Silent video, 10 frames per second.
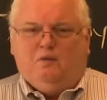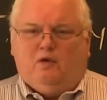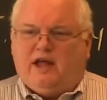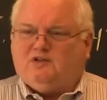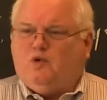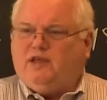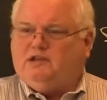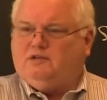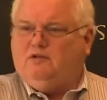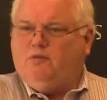Well, that's why
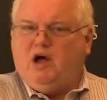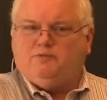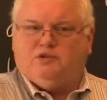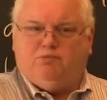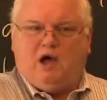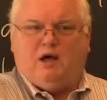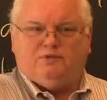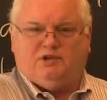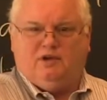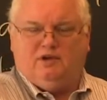these little moms and
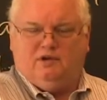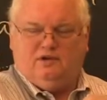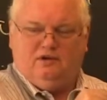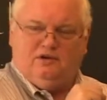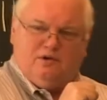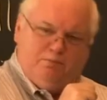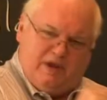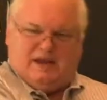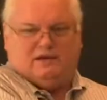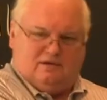pops could
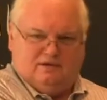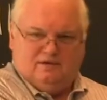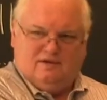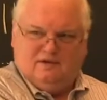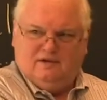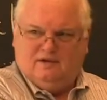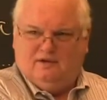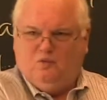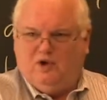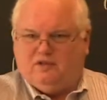compete
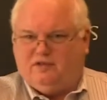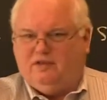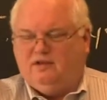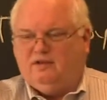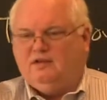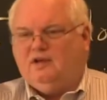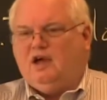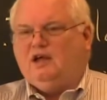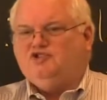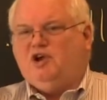with
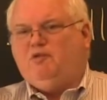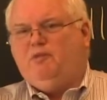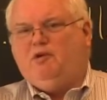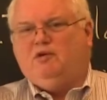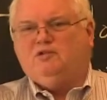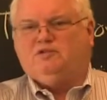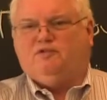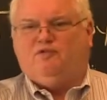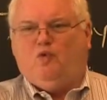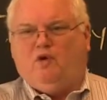uh, General Motors
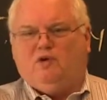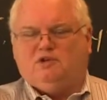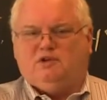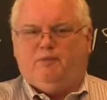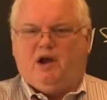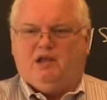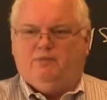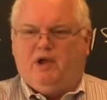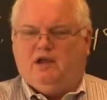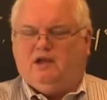or Ford or somebody
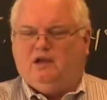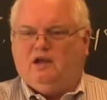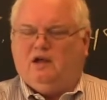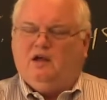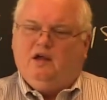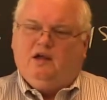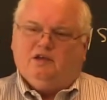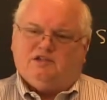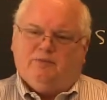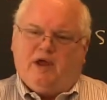in making a
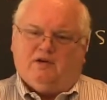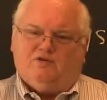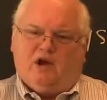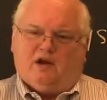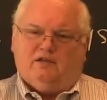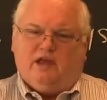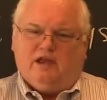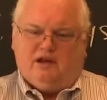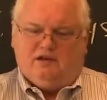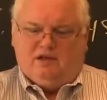cement truck. They
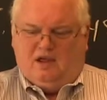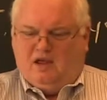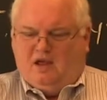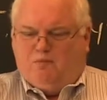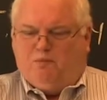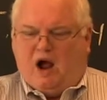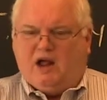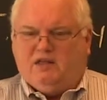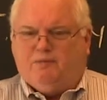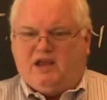could
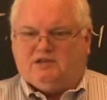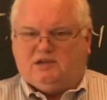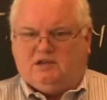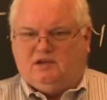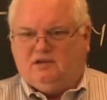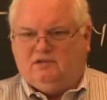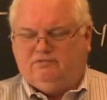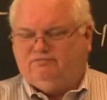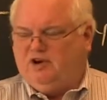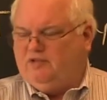buy the basic,
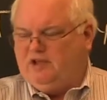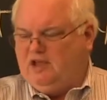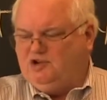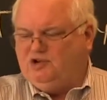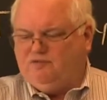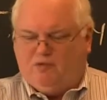you know, the engine